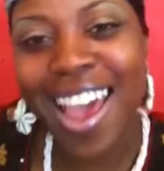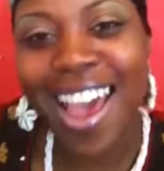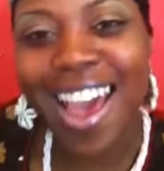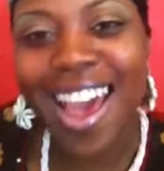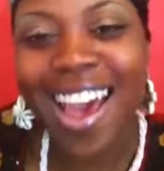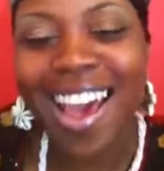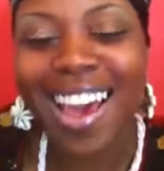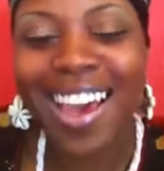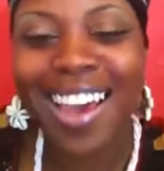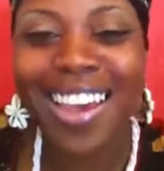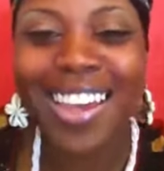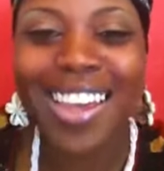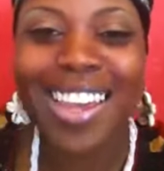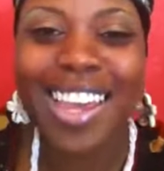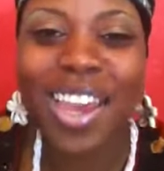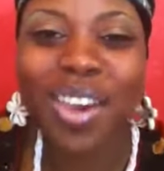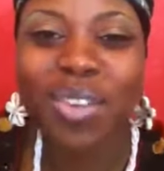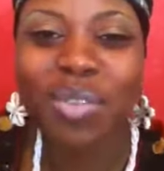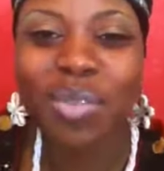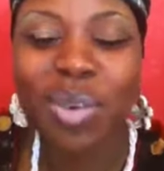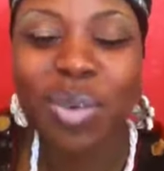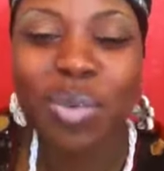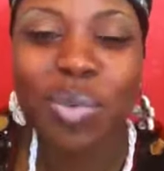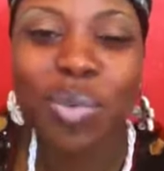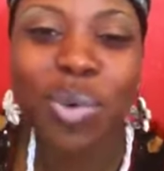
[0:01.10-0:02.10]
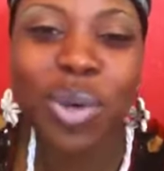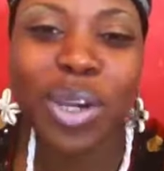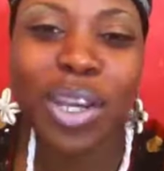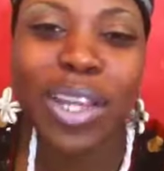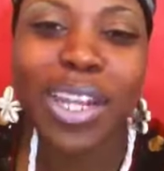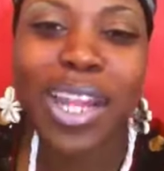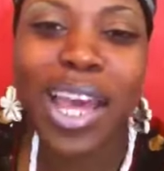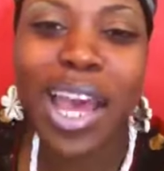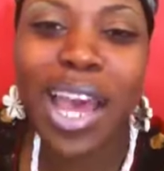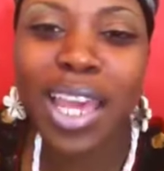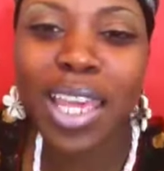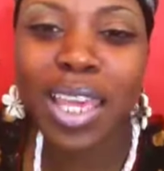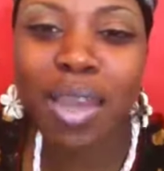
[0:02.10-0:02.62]
Hi
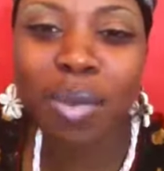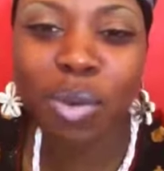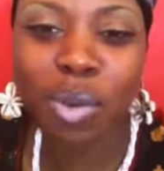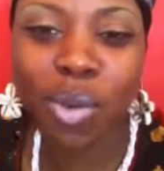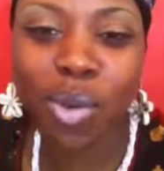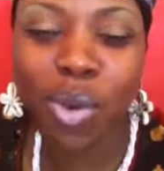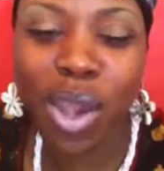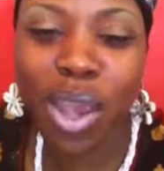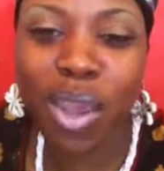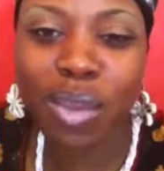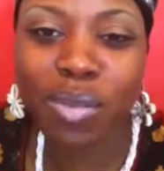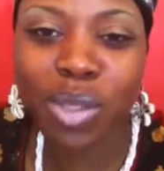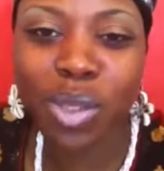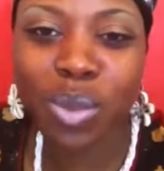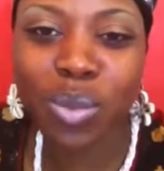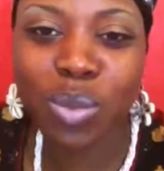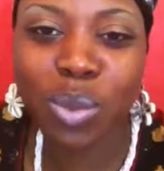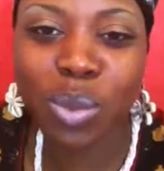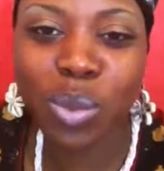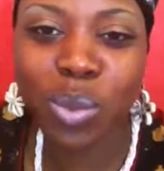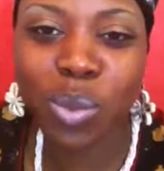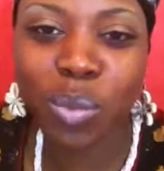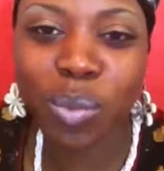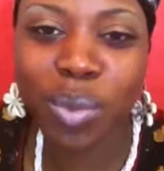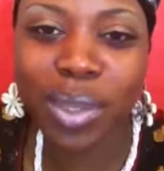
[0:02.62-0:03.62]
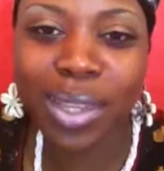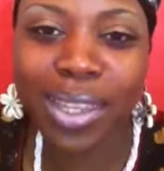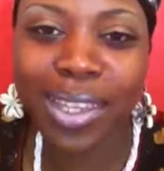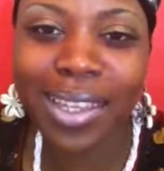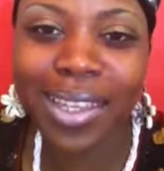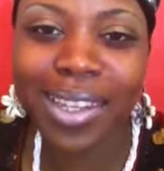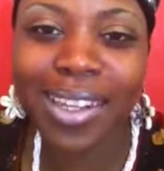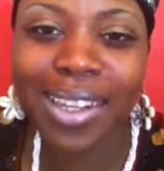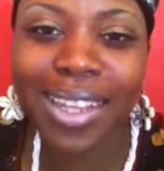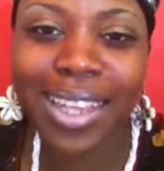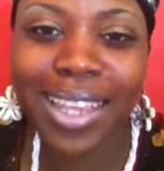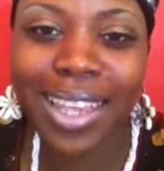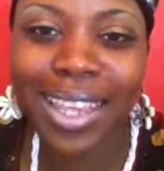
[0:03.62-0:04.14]
everyone, I am
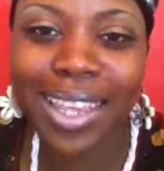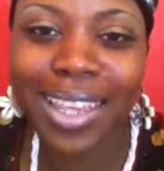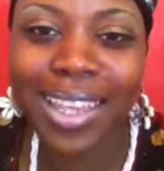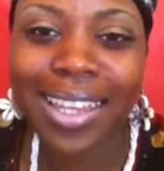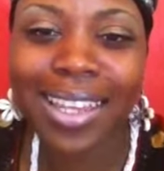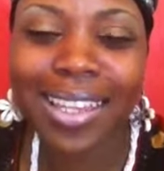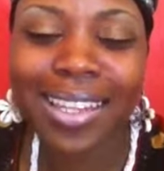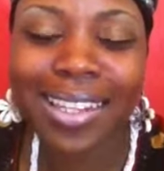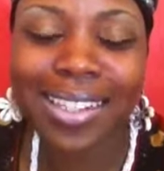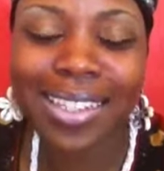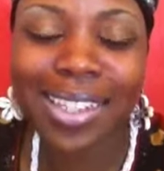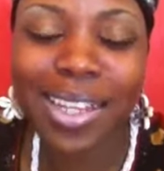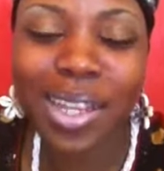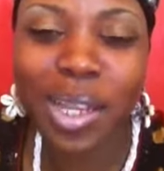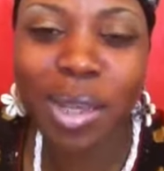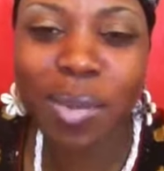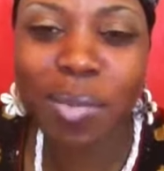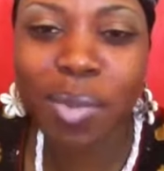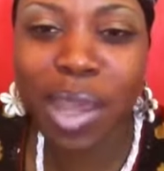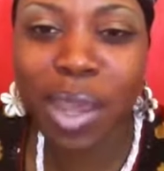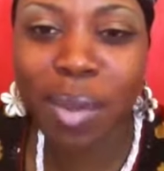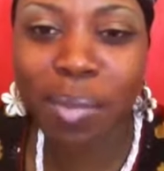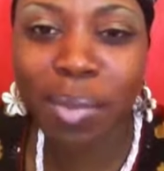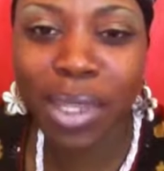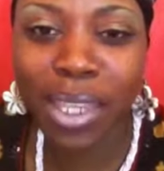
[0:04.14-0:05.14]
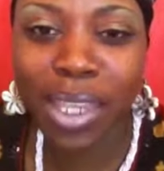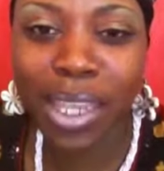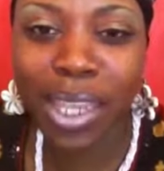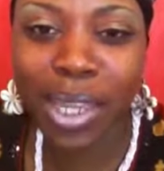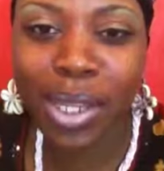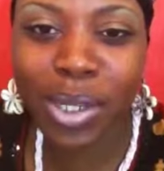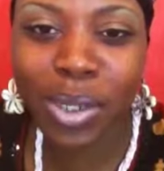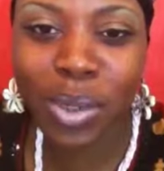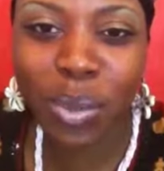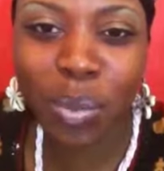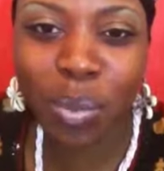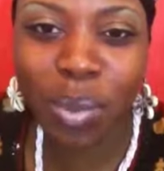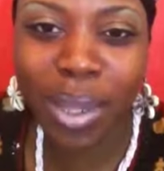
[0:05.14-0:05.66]
Craftswoman and I'm a
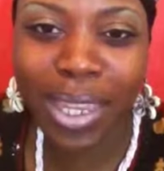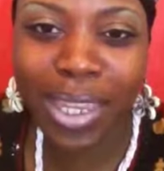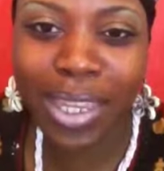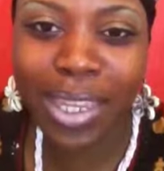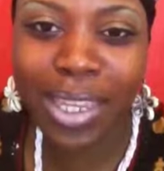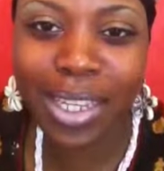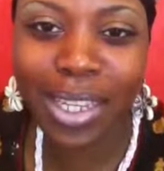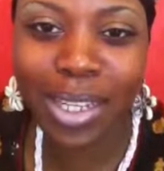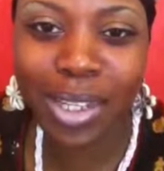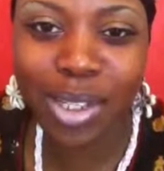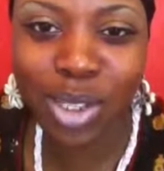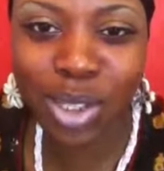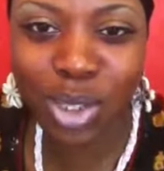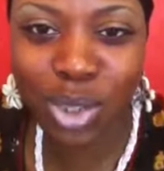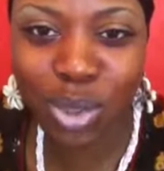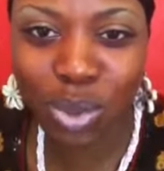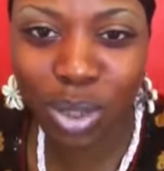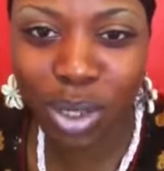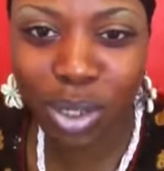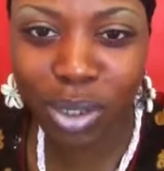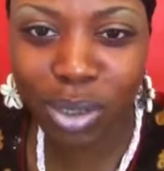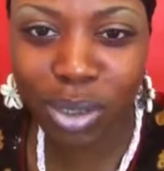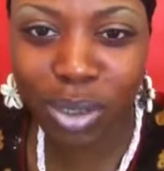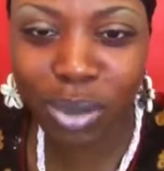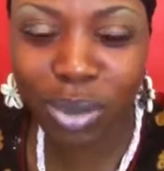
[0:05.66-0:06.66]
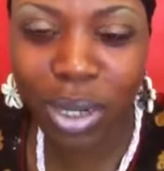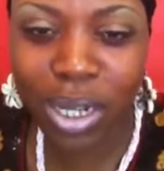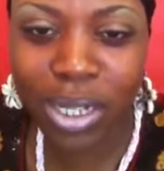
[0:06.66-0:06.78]
candle making instructor.